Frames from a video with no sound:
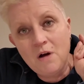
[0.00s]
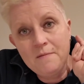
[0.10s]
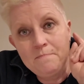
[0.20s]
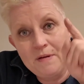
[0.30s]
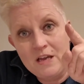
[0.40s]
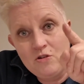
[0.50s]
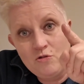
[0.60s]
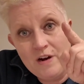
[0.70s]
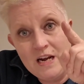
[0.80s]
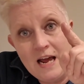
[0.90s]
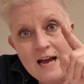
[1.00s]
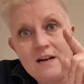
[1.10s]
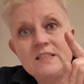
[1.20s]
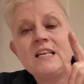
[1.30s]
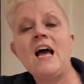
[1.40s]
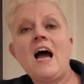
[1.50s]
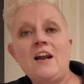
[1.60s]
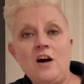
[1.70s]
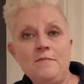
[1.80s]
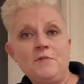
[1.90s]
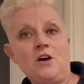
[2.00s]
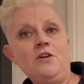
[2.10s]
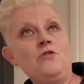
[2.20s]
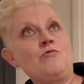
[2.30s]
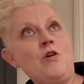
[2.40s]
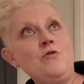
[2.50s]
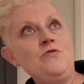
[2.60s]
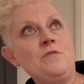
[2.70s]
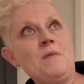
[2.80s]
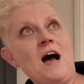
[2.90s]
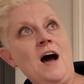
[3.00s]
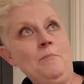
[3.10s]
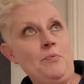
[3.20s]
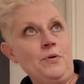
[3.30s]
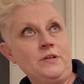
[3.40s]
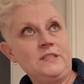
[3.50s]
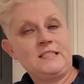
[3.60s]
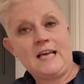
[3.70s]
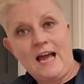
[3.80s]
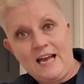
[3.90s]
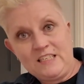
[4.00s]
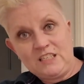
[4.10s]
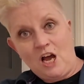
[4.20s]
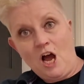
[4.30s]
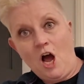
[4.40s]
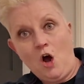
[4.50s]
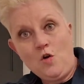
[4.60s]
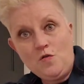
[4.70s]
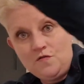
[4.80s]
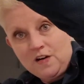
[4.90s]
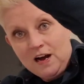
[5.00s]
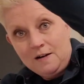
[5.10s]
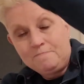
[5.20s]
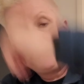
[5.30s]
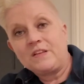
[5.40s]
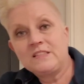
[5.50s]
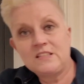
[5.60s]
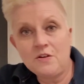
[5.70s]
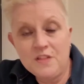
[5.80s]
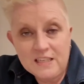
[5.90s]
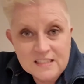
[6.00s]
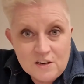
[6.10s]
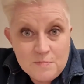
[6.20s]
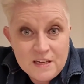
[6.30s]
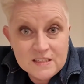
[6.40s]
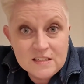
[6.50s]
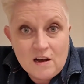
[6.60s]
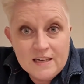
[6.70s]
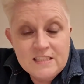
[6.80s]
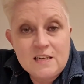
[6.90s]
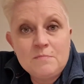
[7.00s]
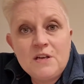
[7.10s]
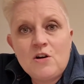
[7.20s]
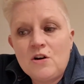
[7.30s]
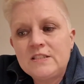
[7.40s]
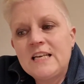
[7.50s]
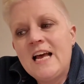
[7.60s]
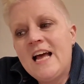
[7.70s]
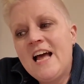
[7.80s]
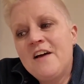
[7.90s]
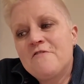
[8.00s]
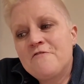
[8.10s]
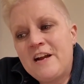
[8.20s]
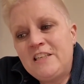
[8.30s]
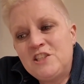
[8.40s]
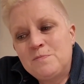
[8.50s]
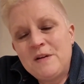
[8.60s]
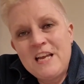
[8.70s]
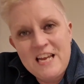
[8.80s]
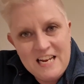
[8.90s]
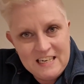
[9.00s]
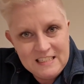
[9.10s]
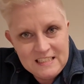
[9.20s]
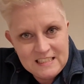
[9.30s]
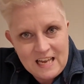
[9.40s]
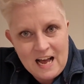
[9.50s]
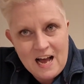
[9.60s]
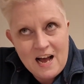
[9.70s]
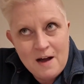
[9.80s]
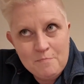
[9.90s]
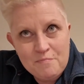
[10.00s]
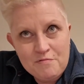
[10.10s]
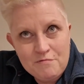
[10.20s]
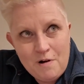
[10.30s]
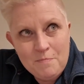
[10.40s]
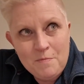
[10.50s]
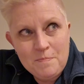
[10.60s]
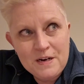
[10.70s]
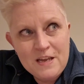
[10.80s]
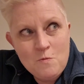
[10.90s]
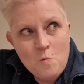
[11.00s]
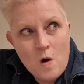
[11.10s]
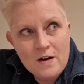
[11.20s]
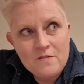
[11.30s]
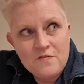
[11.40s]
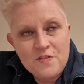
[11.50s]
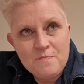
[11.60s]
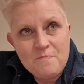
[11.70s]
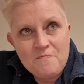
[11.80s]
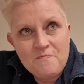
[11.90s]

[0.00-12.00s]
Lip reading: my big greenhouse, and I'm going to grow them upwards and over. So that's going to be exciting because French beans are probably one of the